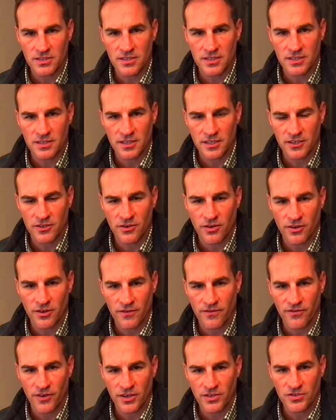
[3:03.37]
and they're
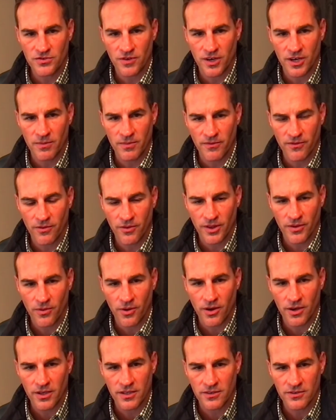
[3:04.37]
frustrated before they
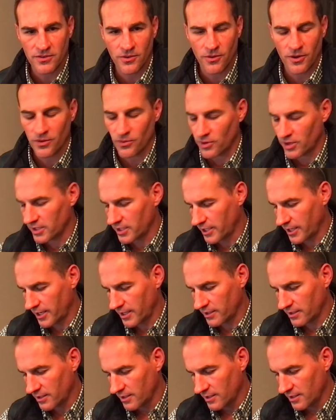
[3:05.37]
walk in the door and
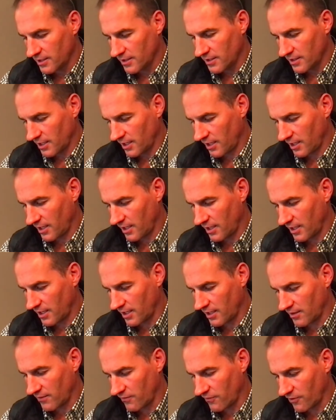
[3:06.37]
whatnot.
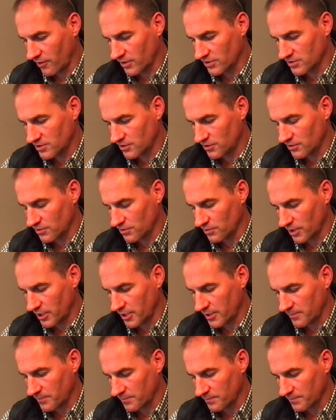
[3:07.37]
And for us
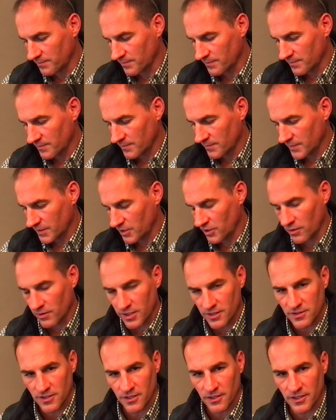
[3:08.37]
to
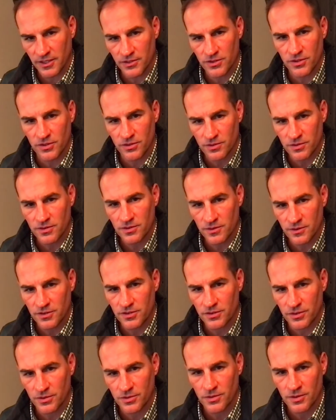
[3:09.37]
continually
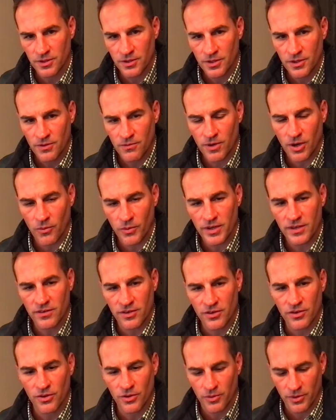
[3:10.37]
do what we
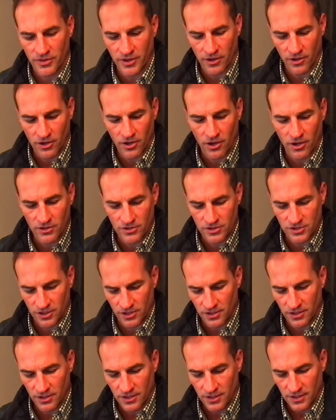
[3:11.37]
do with our culture,